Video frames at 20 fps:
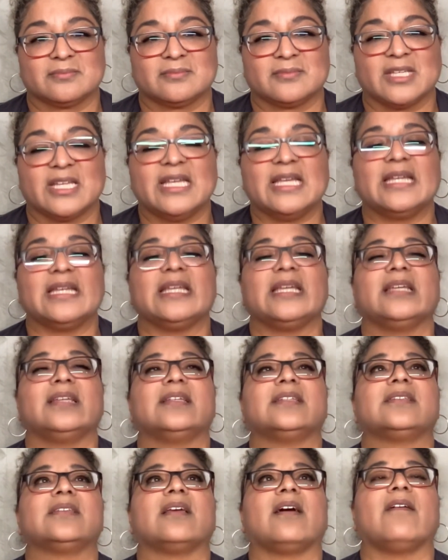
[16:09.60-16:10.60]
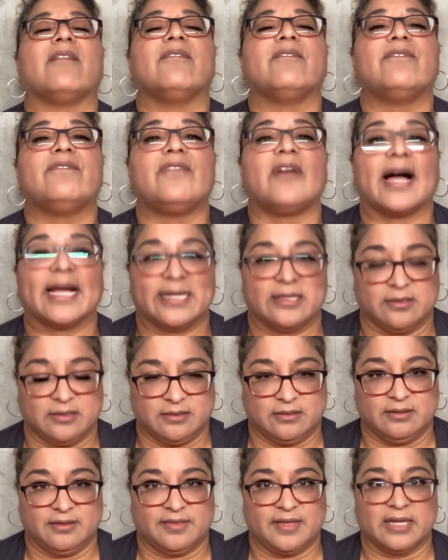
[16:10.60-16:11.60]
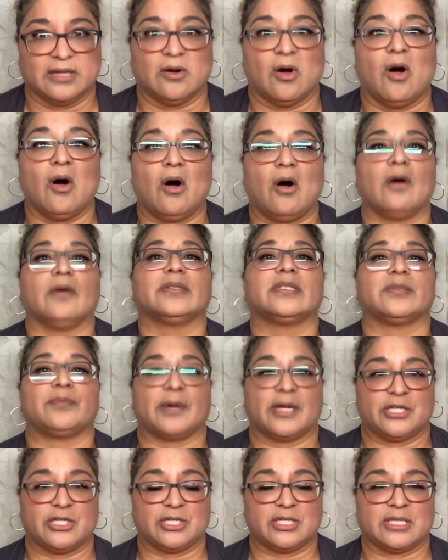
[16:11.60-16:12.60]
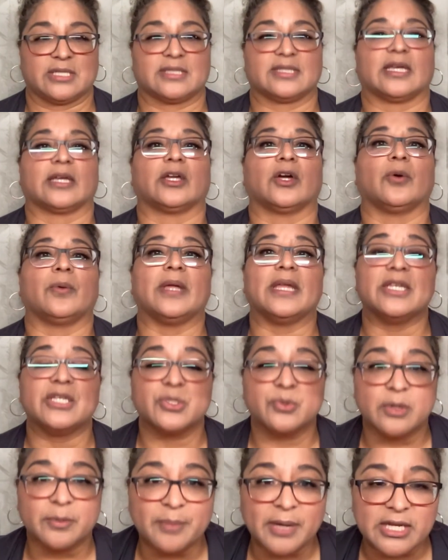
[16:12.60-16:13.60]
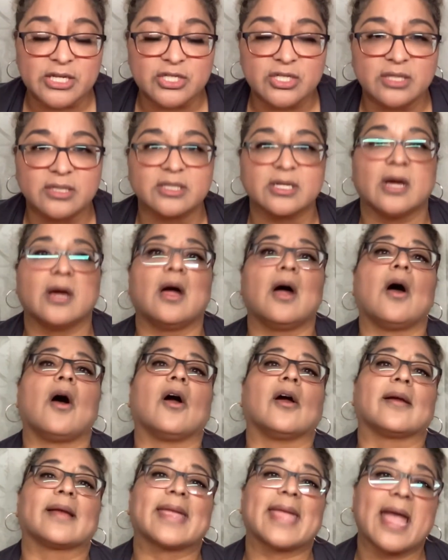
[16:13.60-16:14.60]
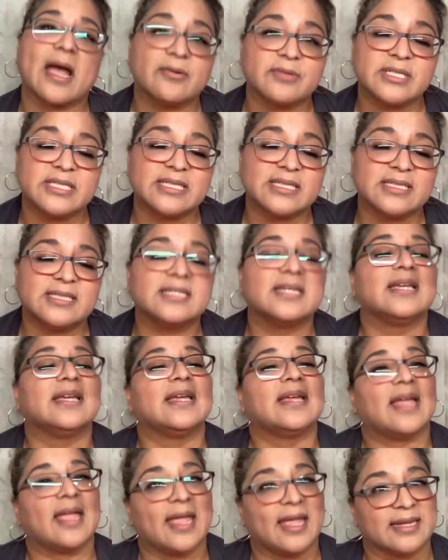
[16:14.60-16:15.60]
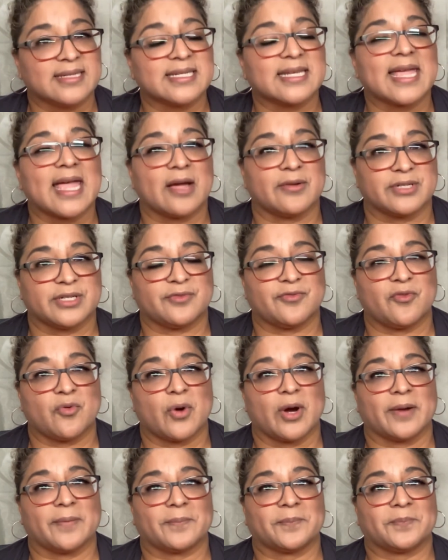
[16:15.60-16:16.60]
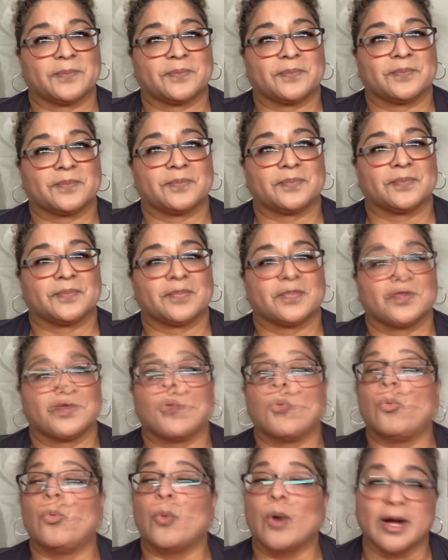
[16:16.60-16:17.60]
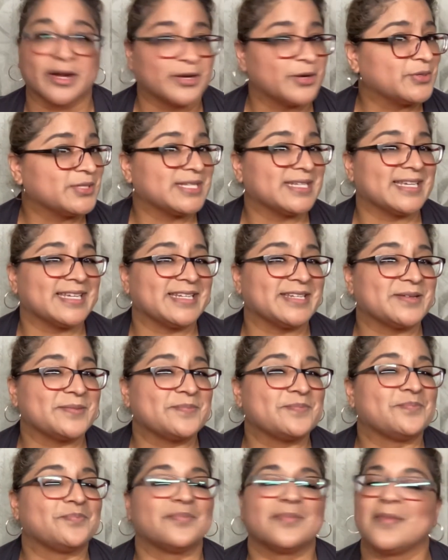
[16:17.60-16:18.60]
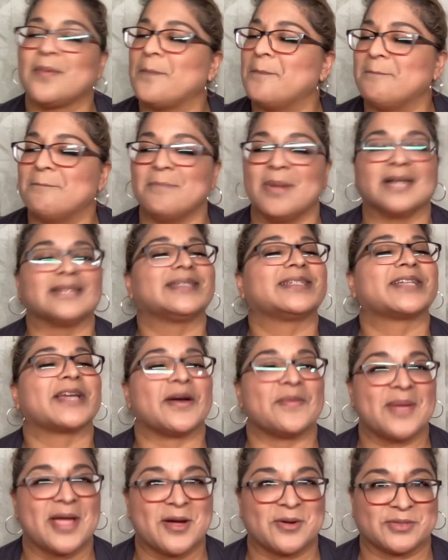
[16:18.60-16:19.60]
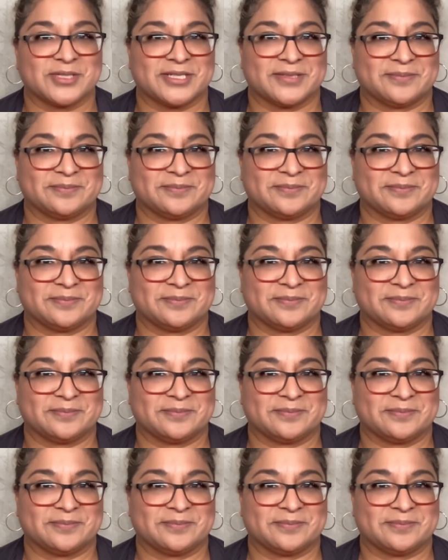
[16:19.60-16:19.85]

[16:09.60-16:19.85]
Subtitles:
It is vital that all sponges that go into a patient are counted and accounted for. What goes in must come out.